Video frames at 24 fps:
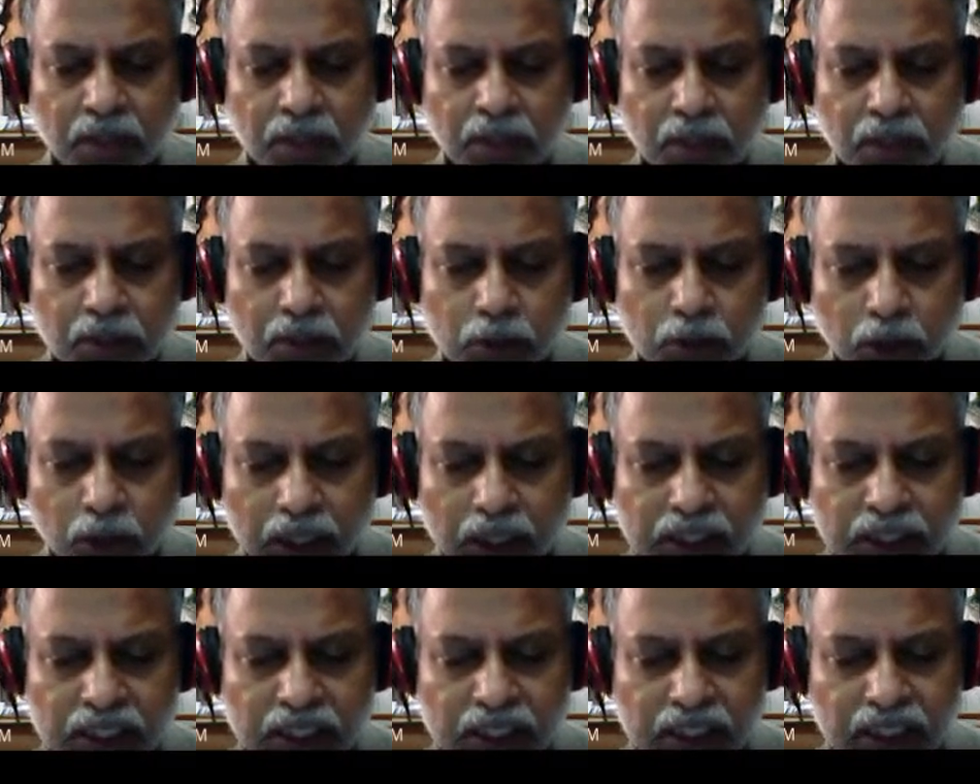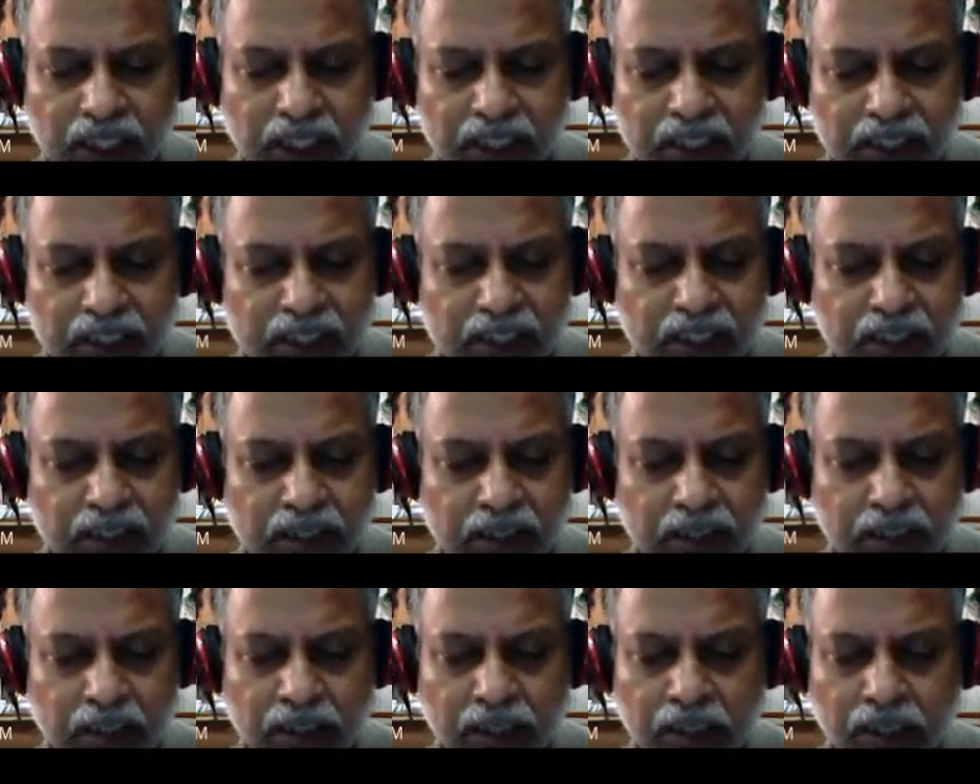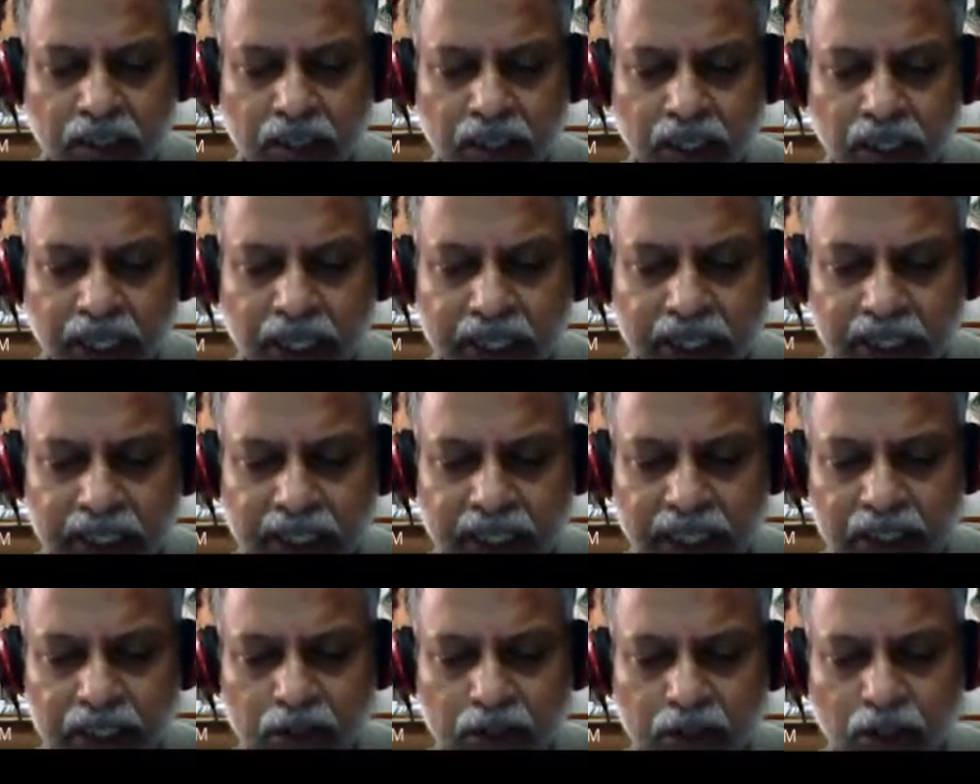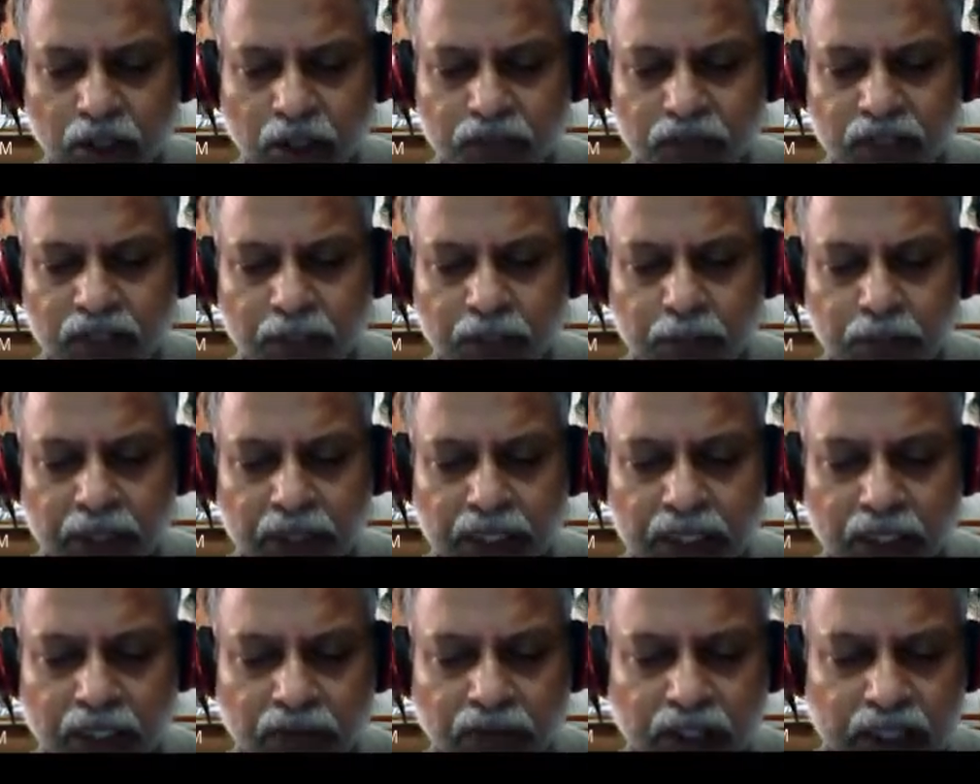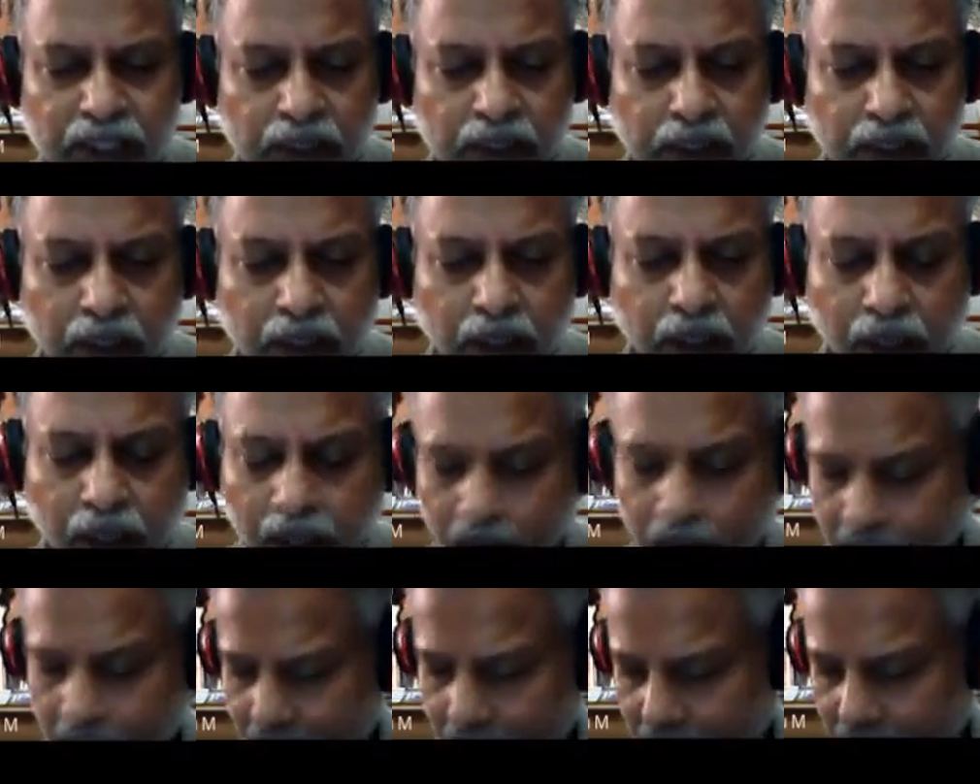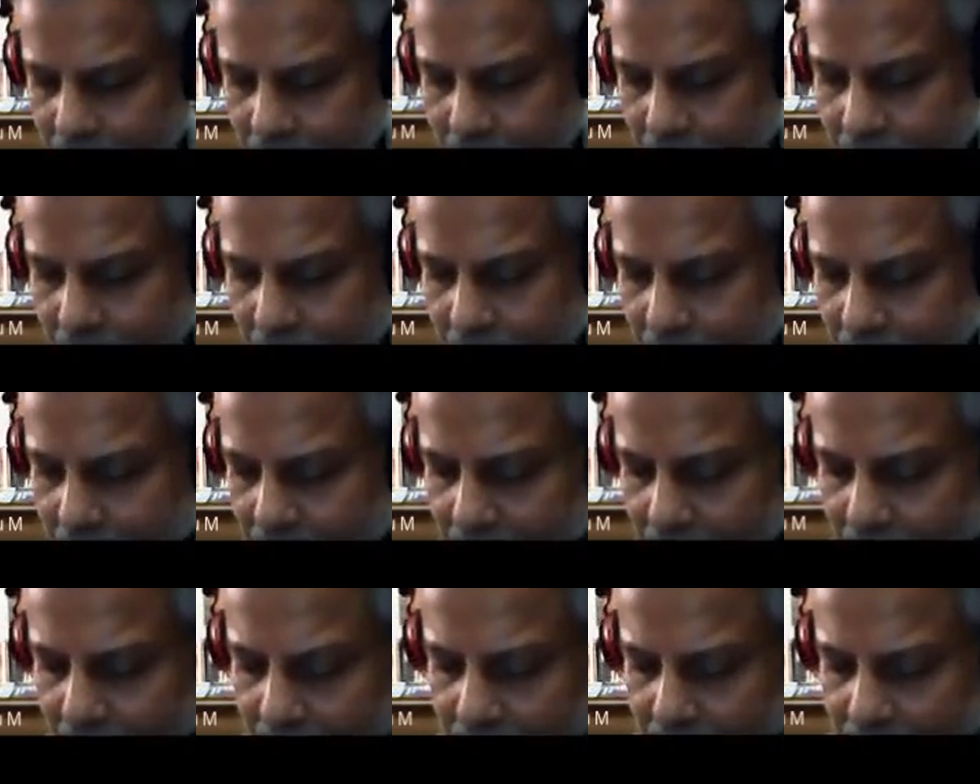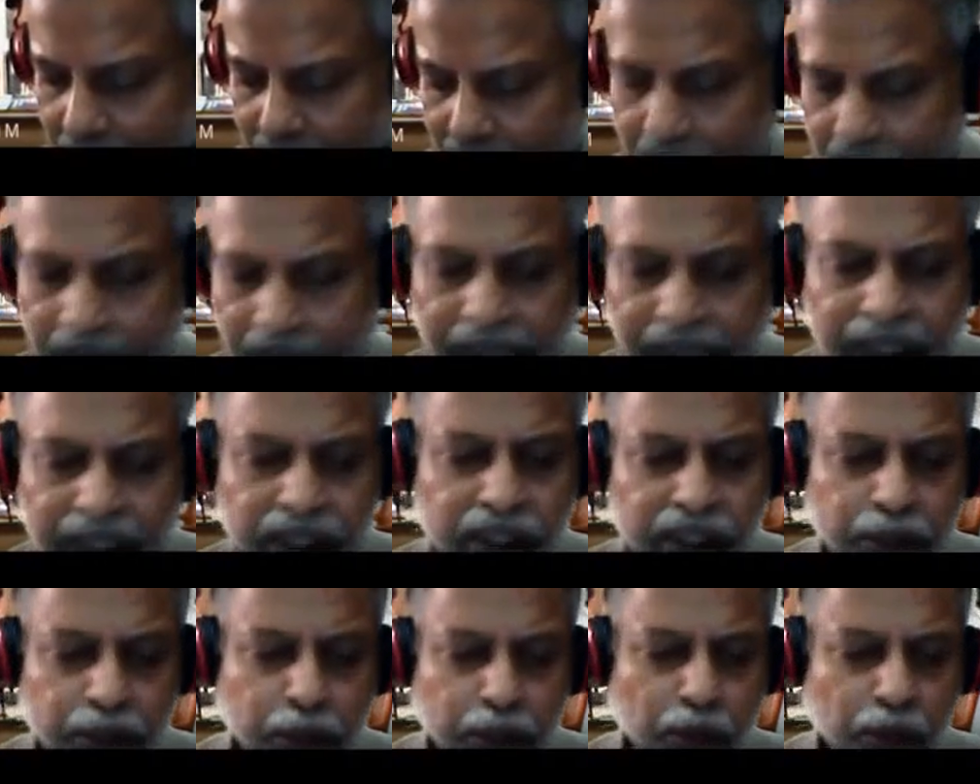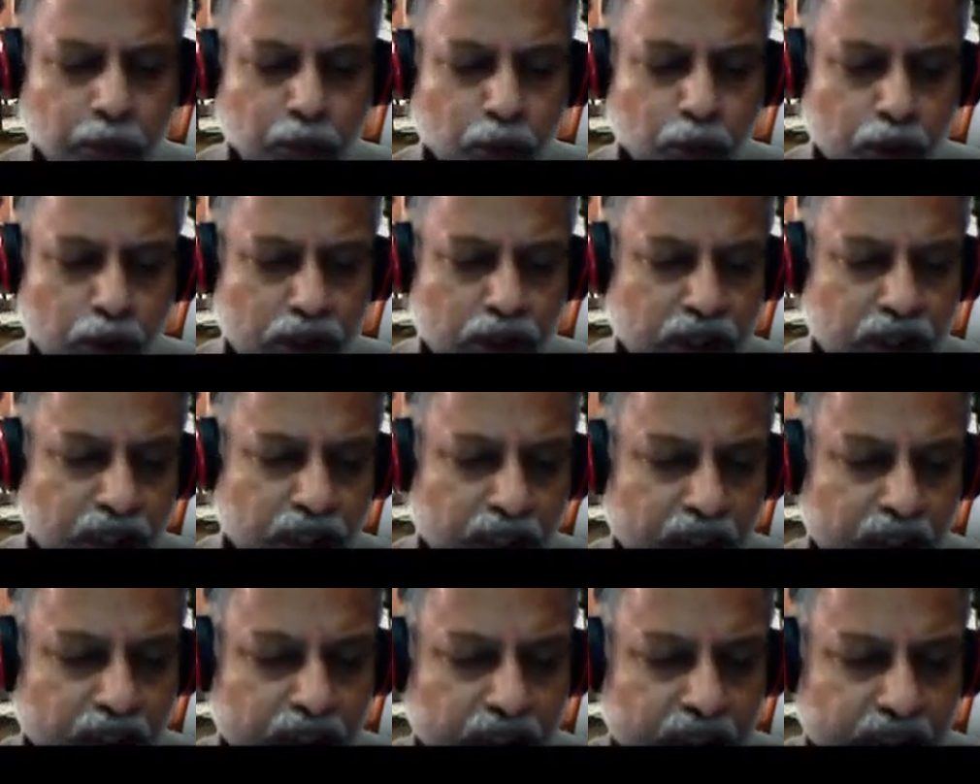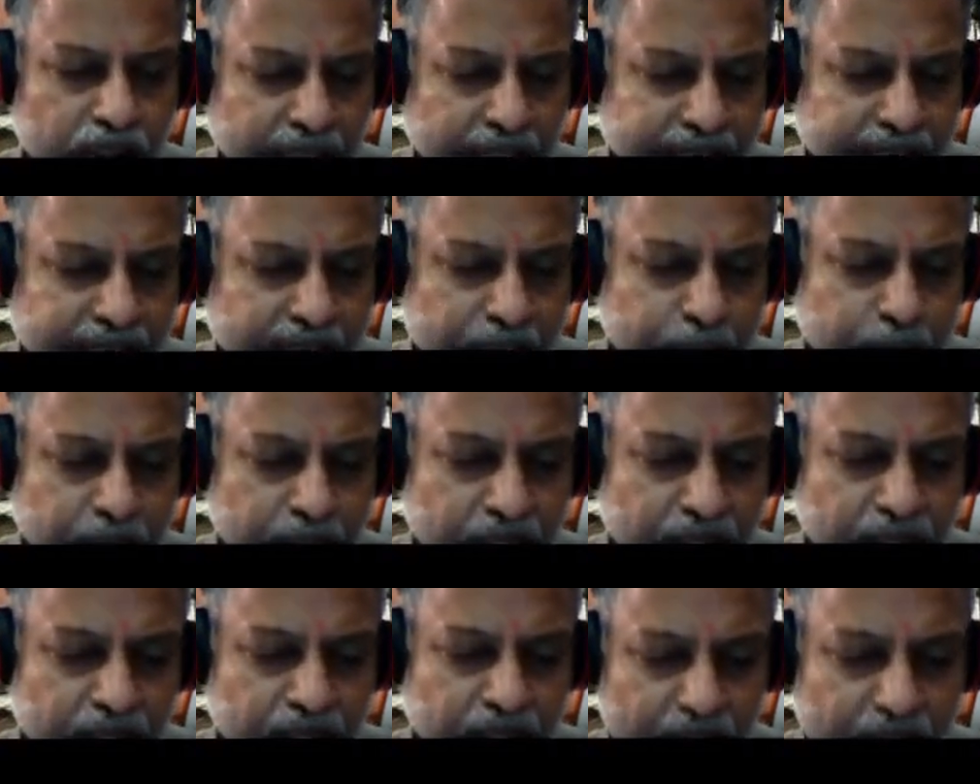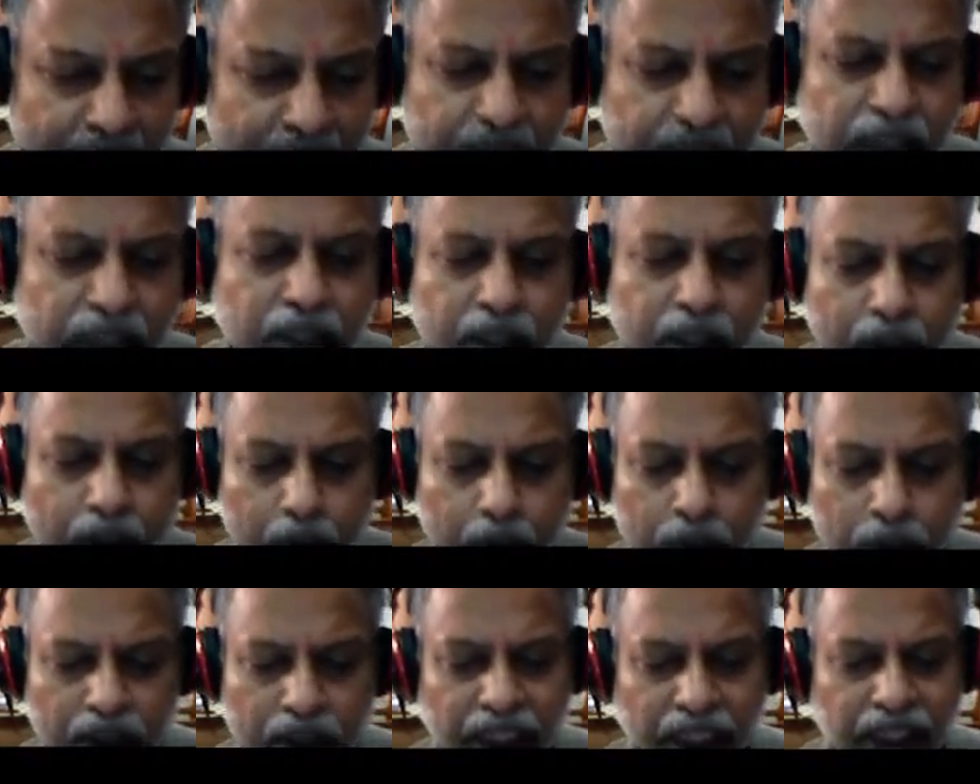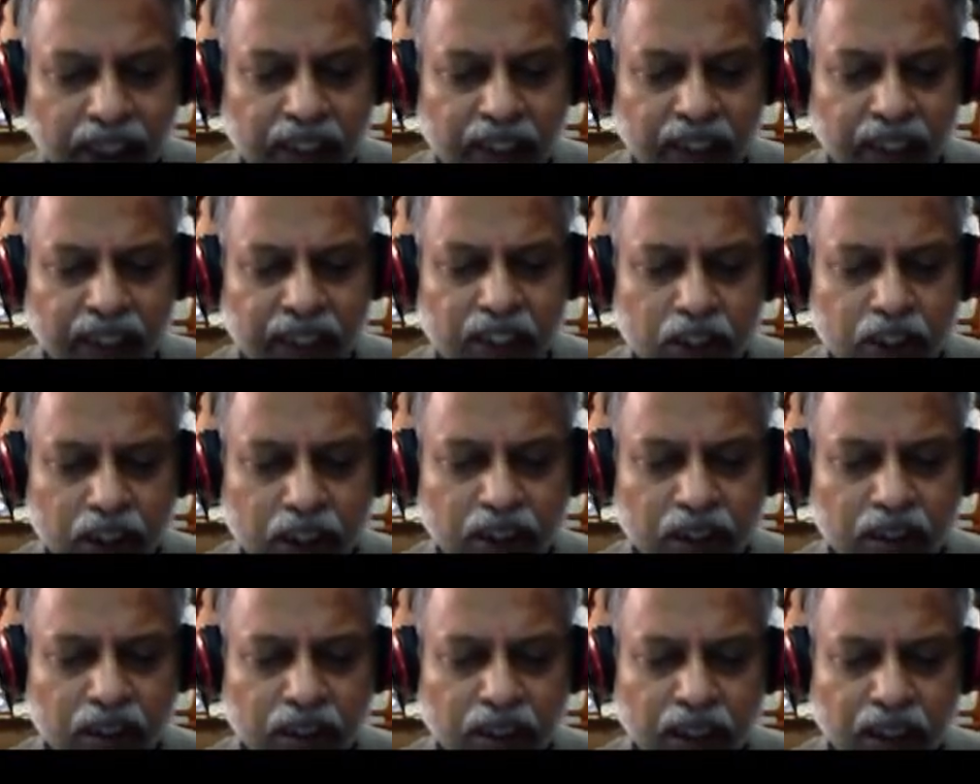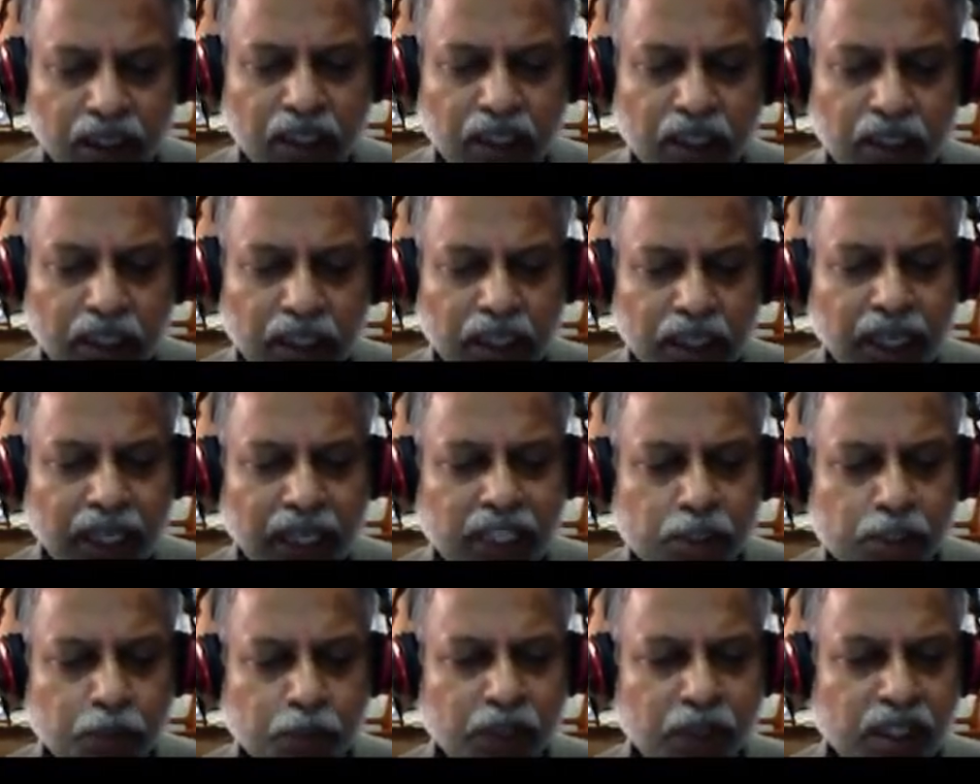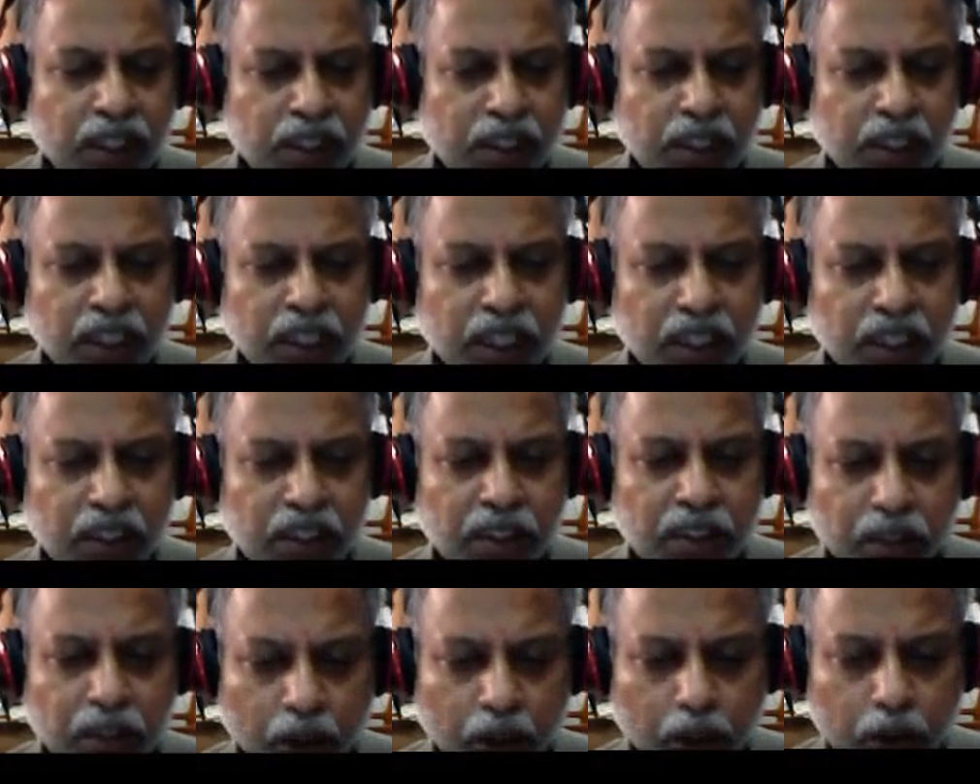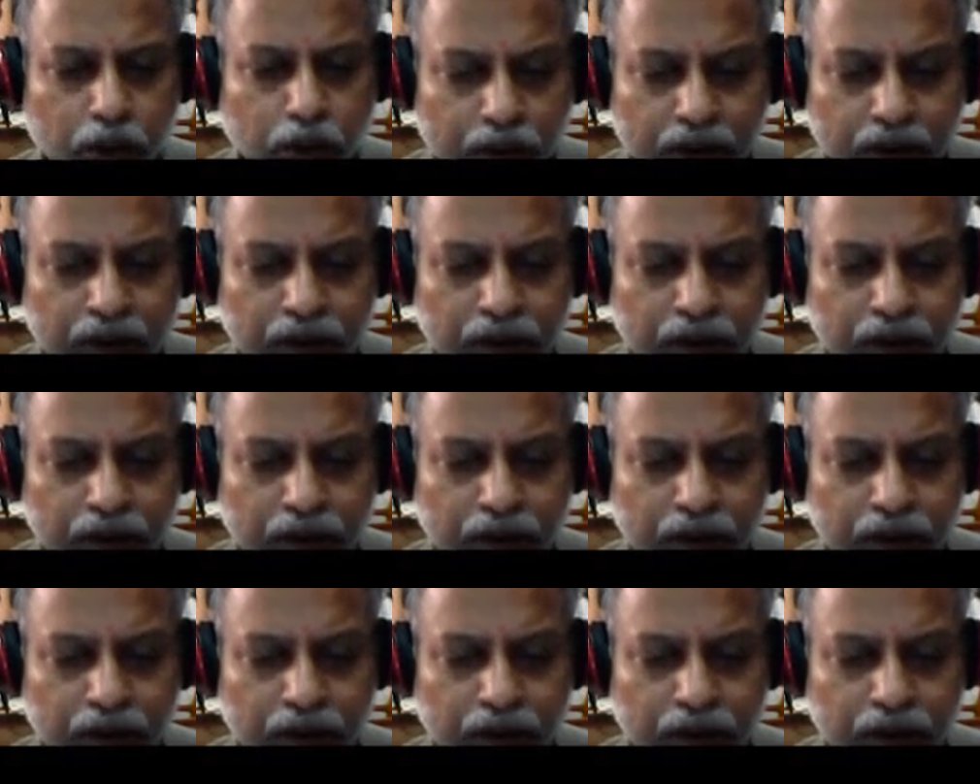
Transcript: So resistance and length of that particular one are directly proportional. That has been taken into account. That relation has been taken into account.